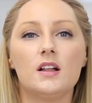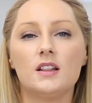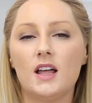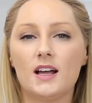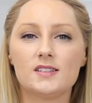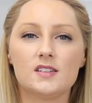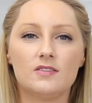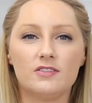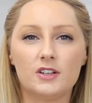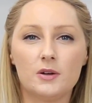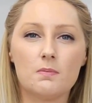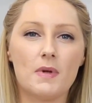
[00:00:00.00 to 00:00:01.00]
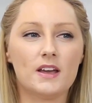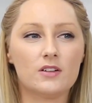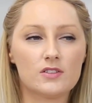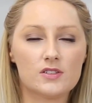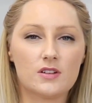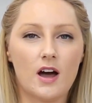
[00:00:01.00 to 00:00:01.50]
lots of little
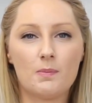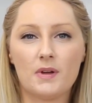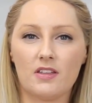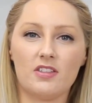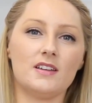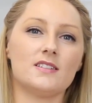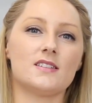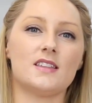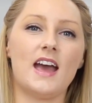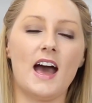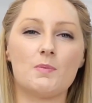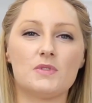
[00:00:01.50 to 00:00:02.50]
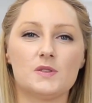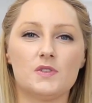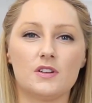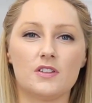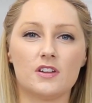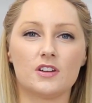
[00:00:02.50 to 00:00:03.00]
microscopic things in the
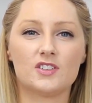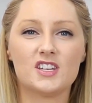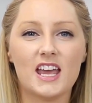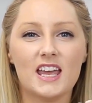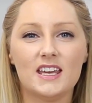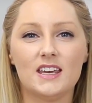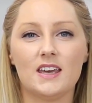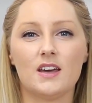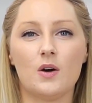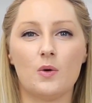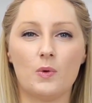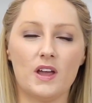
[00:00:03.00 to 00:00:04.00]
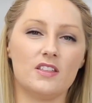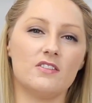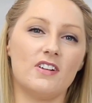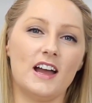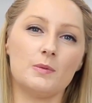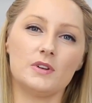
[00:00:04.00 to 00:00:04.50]
atmosphere that are taking away the
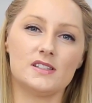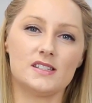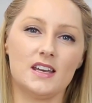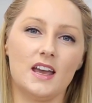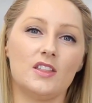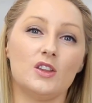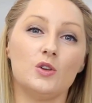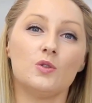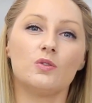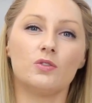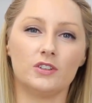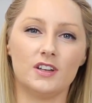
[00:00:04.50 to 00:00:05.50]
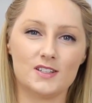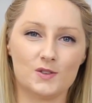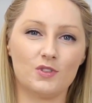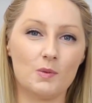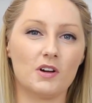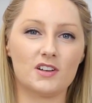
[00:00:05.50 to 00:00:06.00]
vibrancy and youthfulness
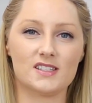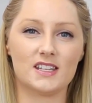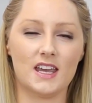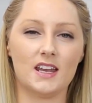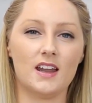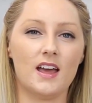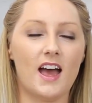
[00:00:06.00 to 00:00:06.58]
from our skin